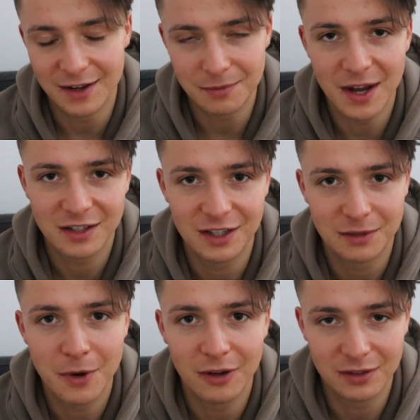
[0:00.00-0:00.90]
as much
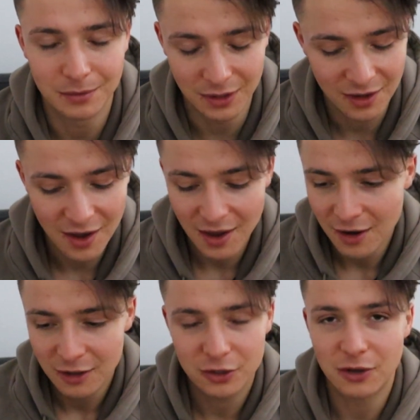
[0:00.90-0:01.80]
as possible.
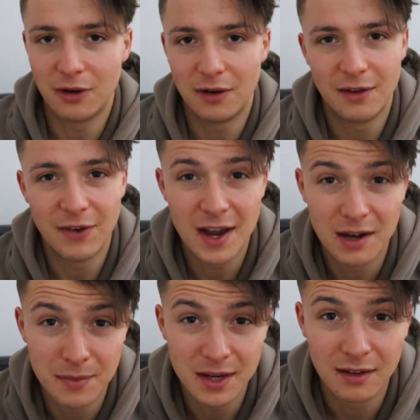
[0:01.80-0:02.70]
Sure,
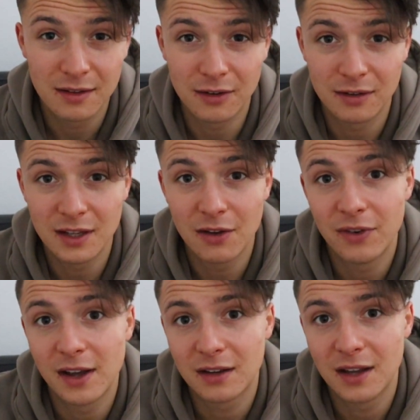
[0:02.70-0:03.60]
vitamins or
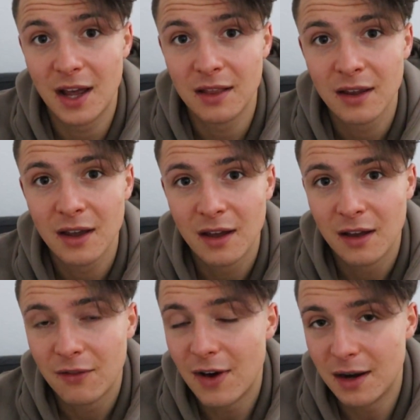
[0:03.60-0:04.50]
stuff like that.
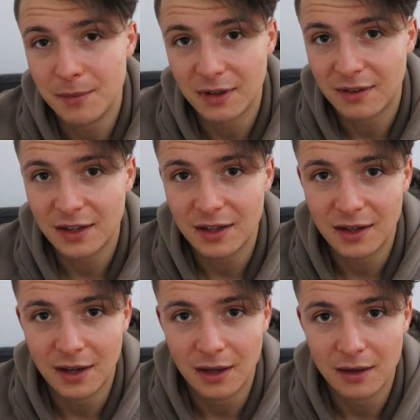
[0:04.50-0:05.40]
Vitamin
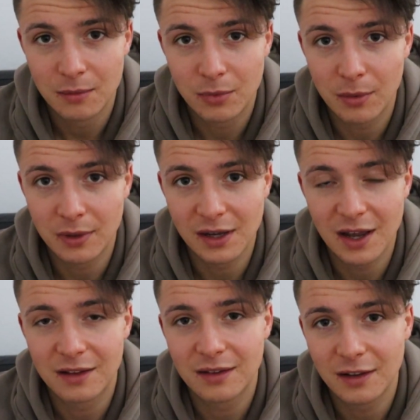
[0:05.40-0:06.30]
C probably
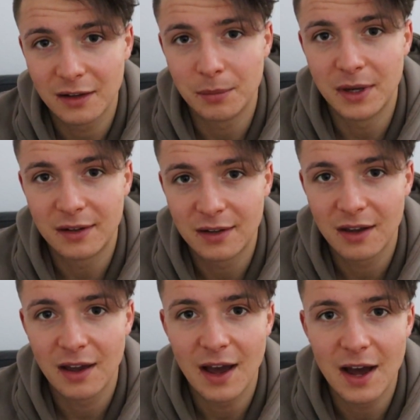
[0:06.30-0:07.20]
gets a little bit
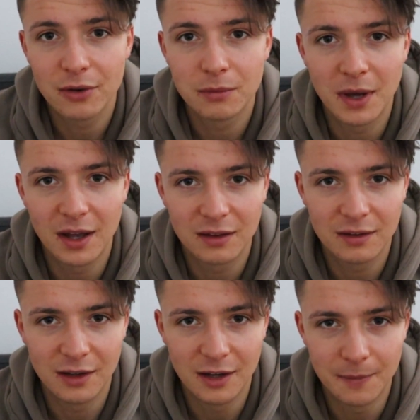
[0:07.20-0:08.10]
out,
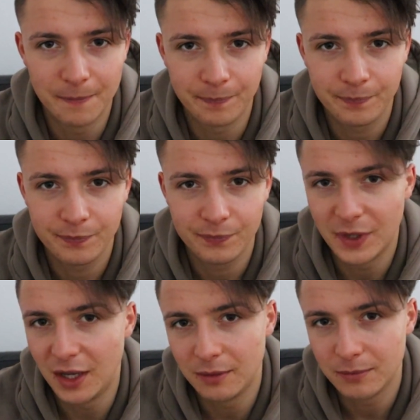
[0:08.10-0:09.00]
but
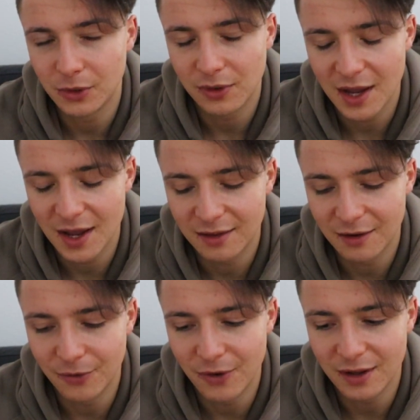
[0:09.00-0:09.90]
yeah, you can't
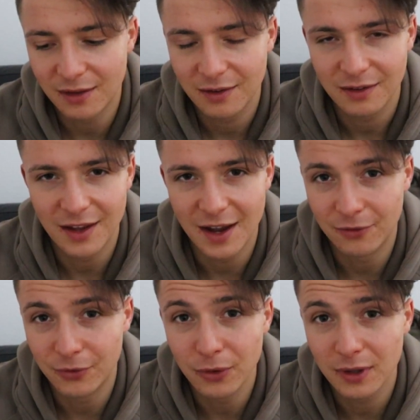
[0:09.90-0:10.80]
avoid
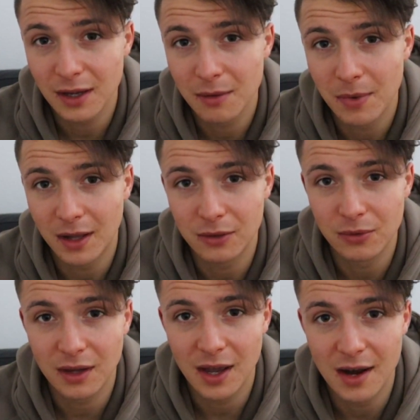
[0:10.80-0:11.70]
that fully, but
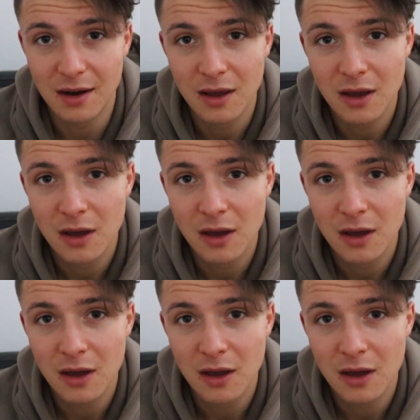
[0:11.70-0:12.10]
you can